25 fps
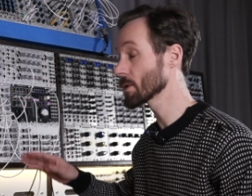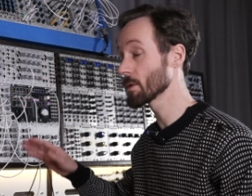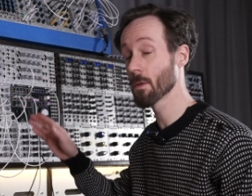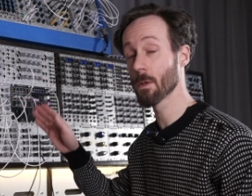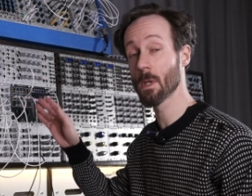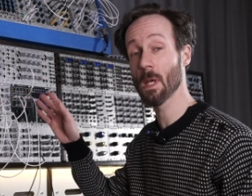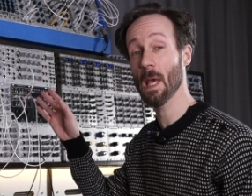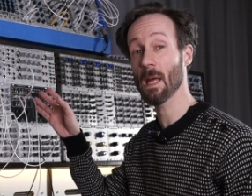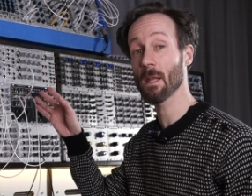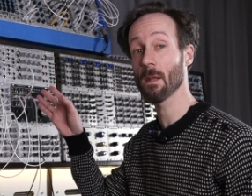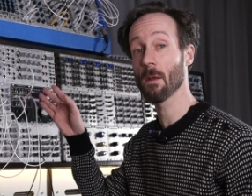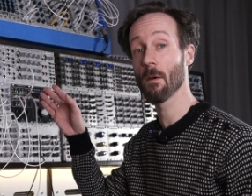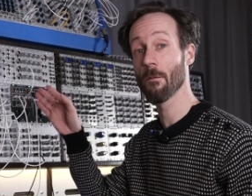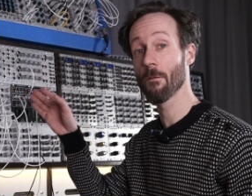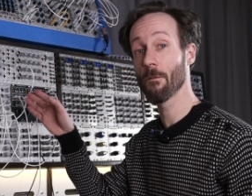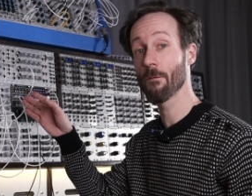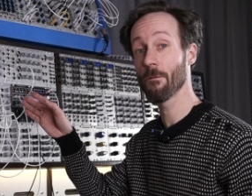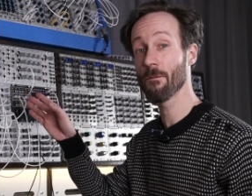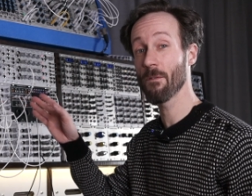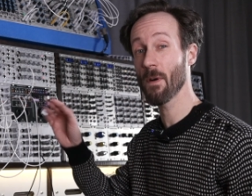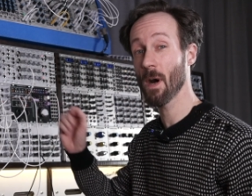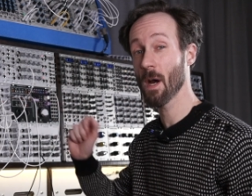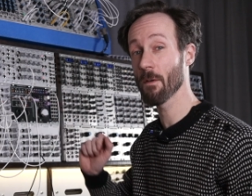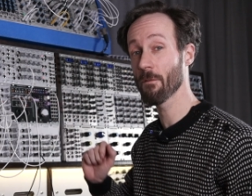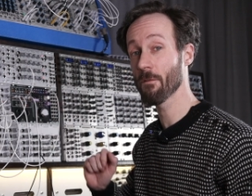You get
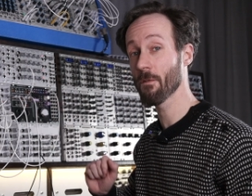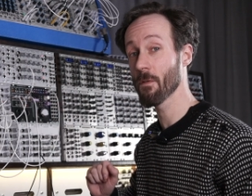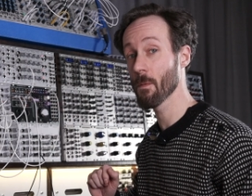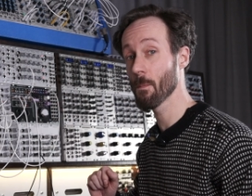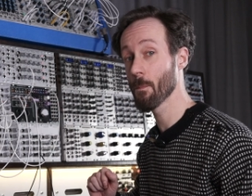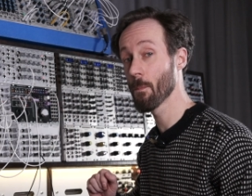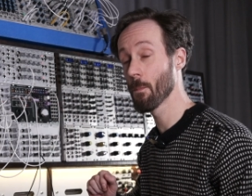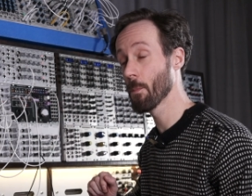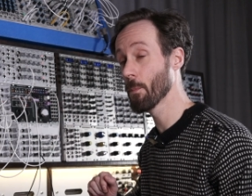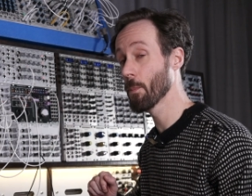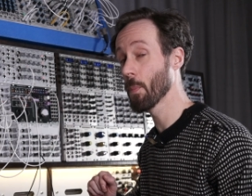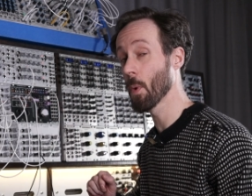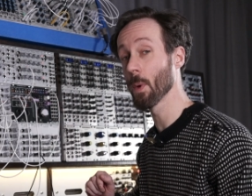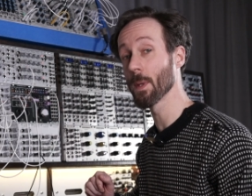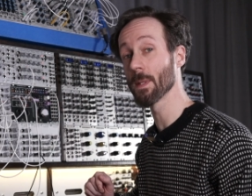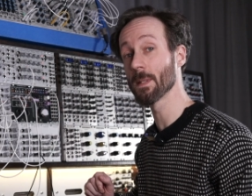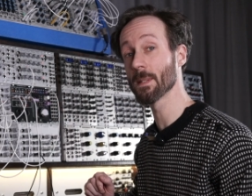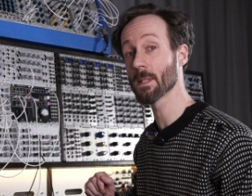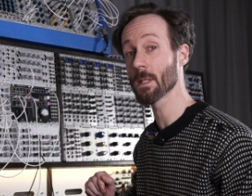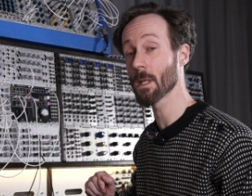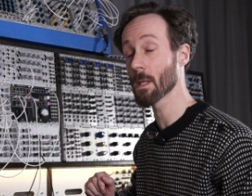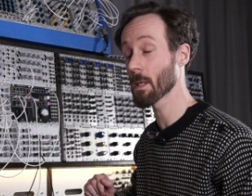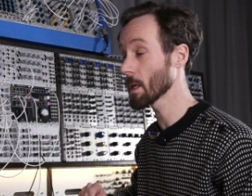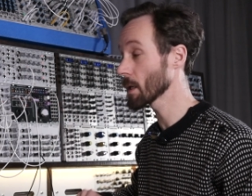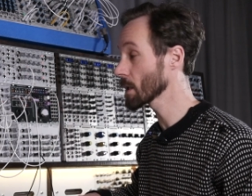five
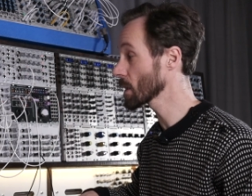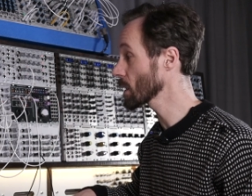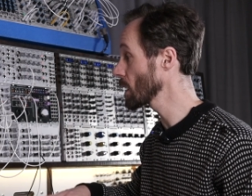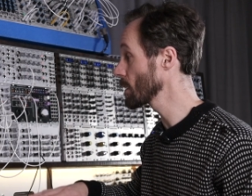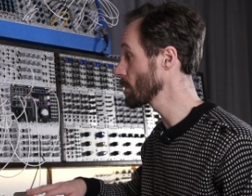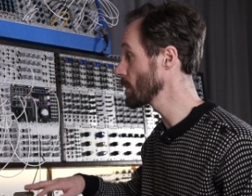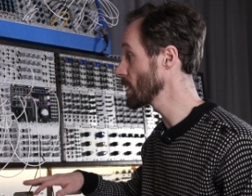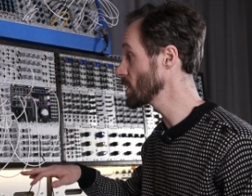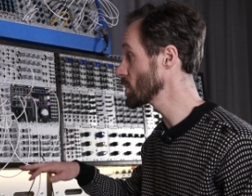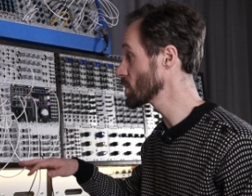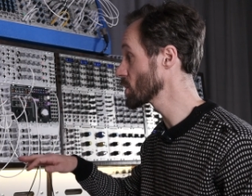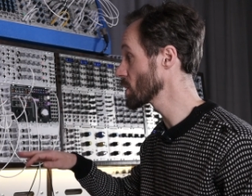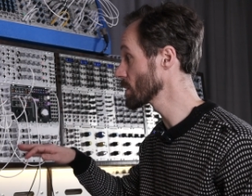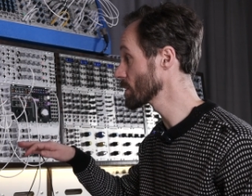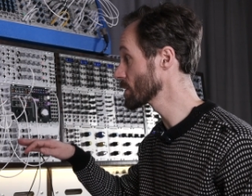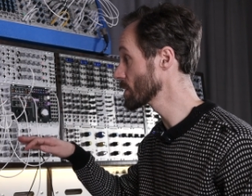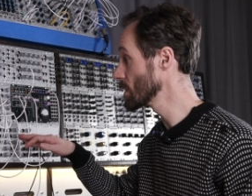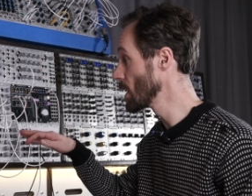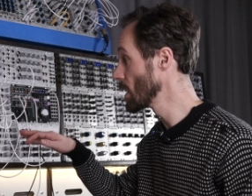points, like I mentioned.